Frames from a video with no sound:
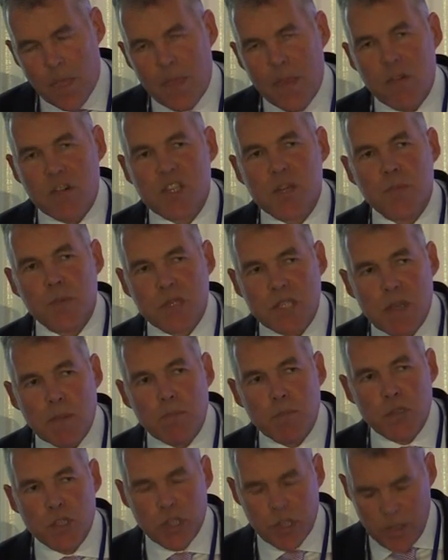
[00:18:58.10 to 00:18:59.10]
There is a
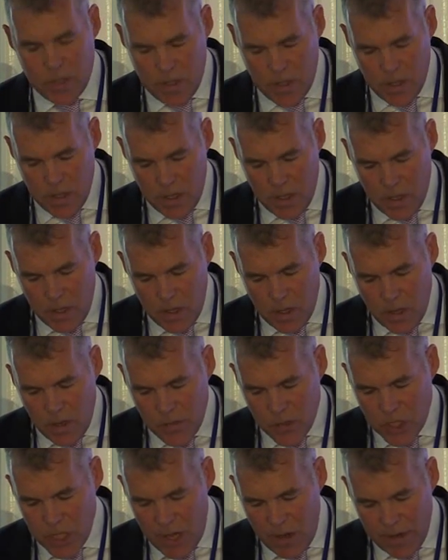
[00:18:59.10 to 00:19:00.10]
presumption
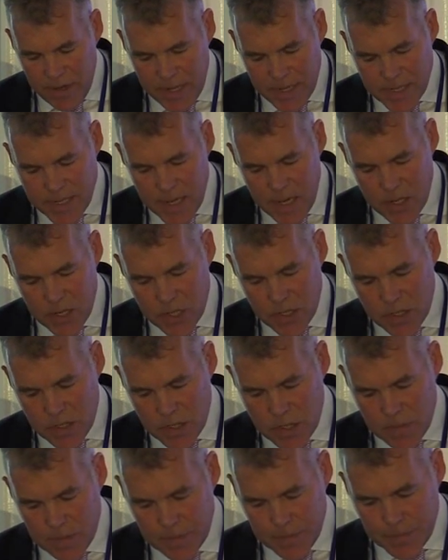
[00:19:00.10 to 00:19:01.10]
of sharing
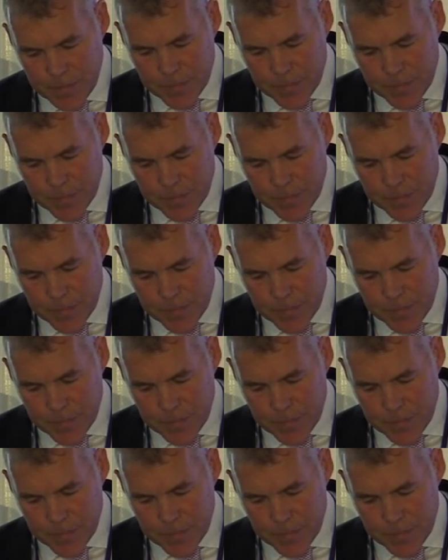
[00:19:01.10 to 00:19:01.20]
intelligence.